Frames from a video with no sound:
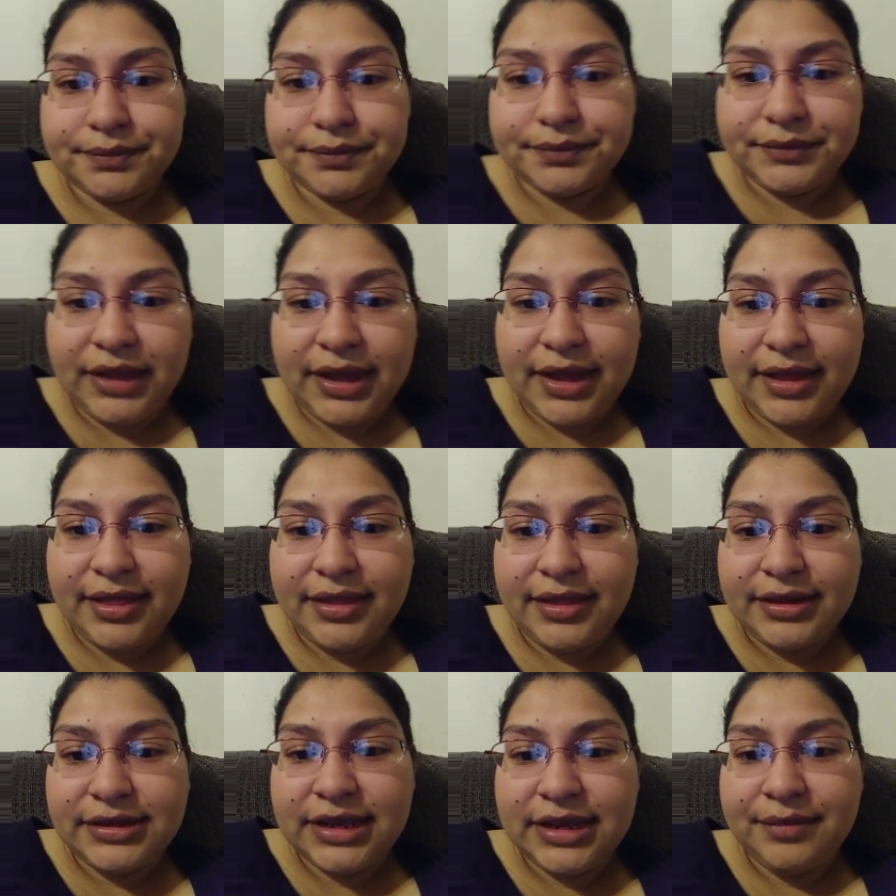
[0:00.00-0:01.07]
Yeah, the
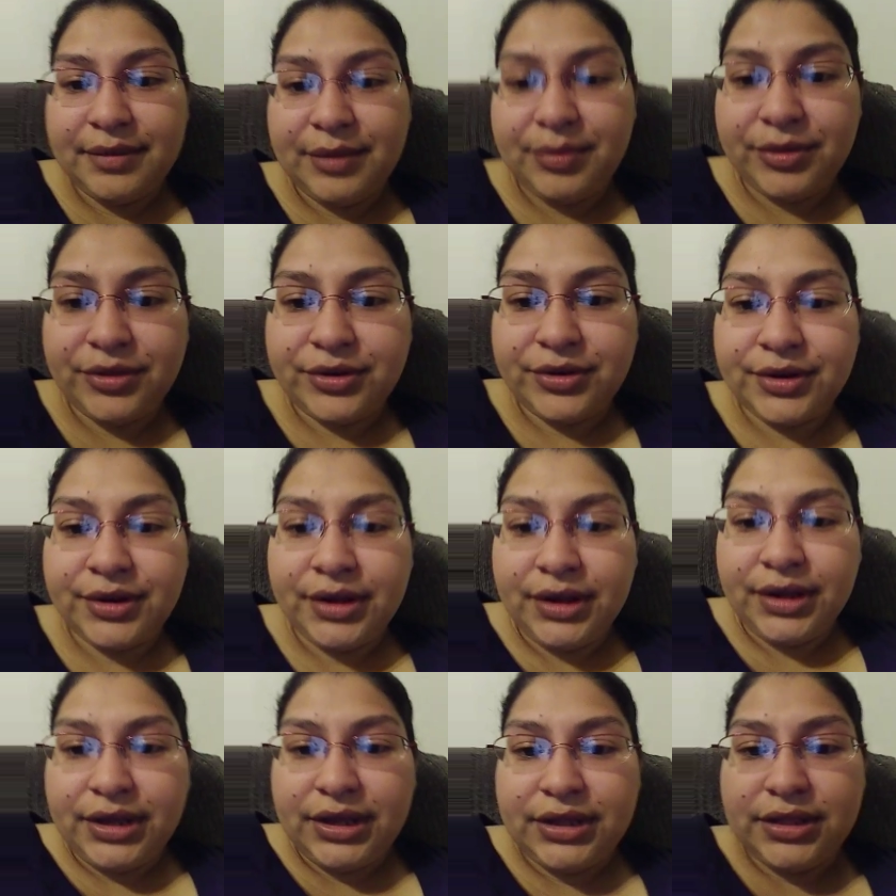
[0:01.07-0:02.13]
day my
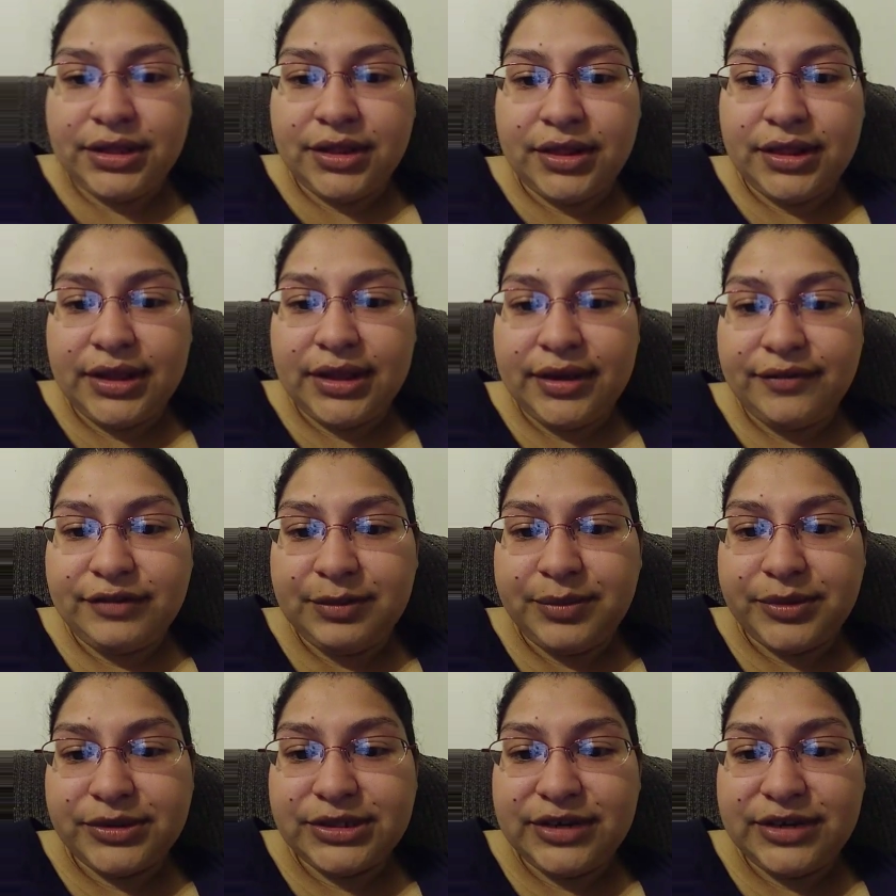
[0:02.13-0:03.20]
brother-in-law left, he
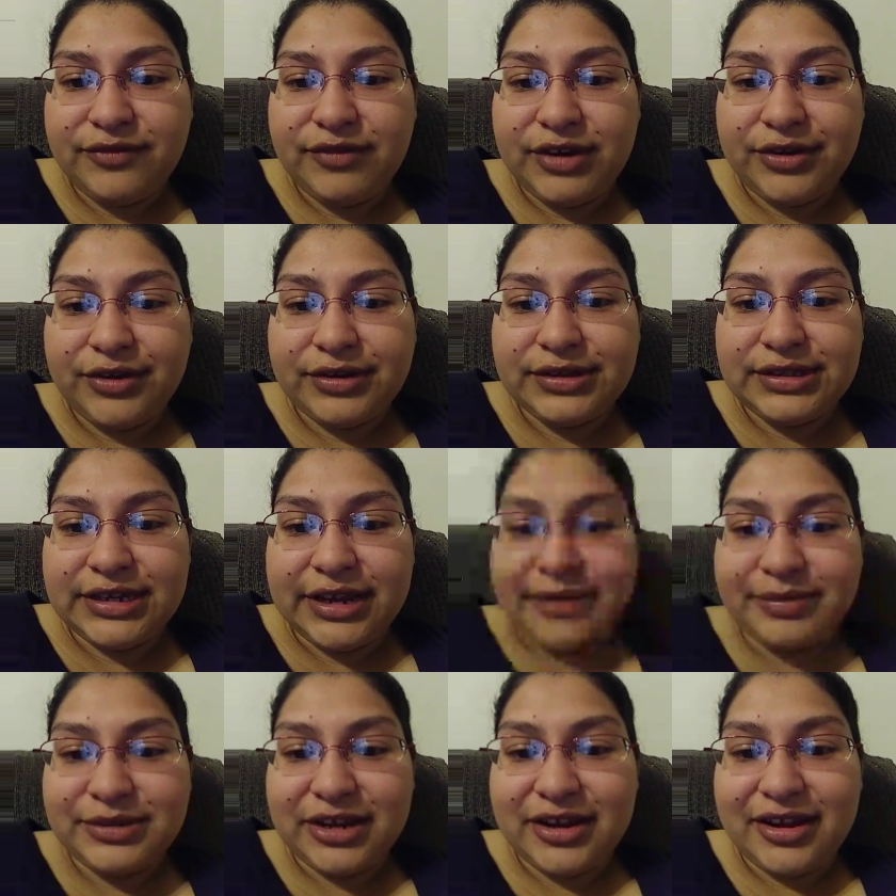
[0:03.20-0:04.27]
posted a video on
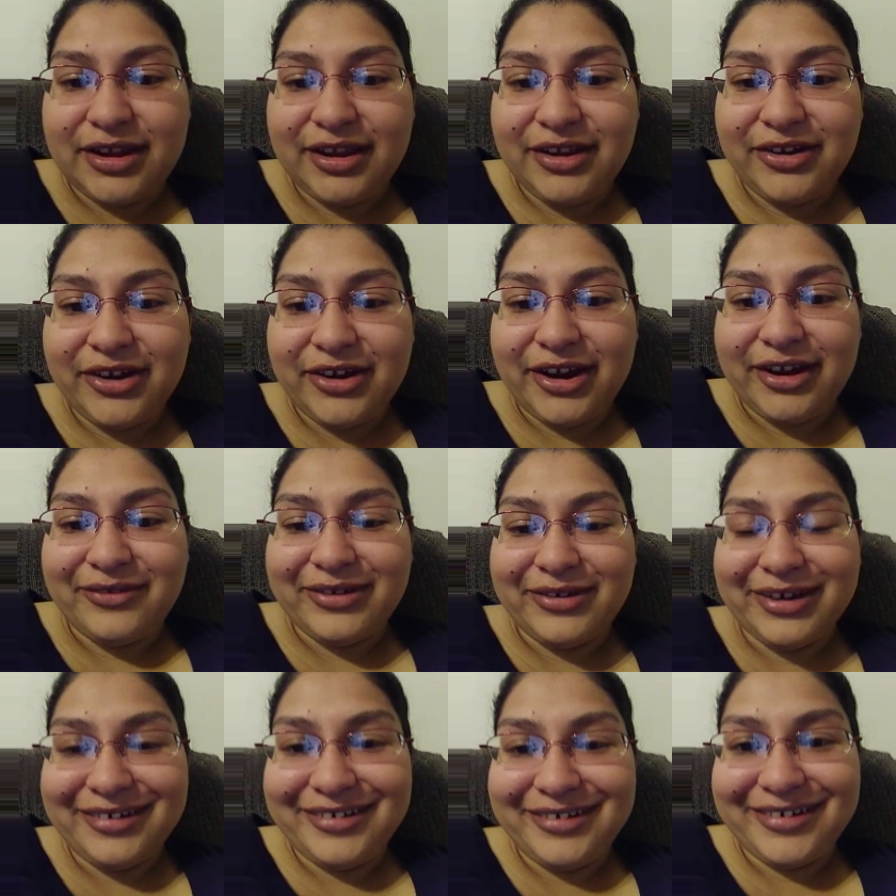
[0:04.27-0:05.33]
Snapchat. I cried at
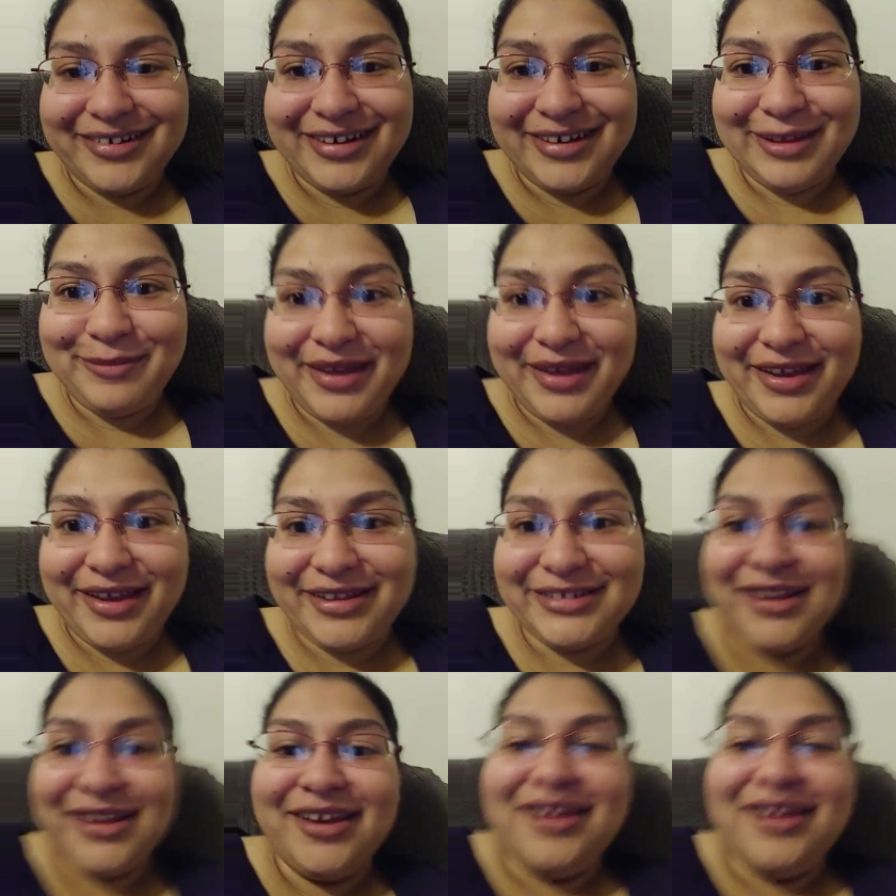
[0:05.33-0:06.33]
work. Oh, I bet.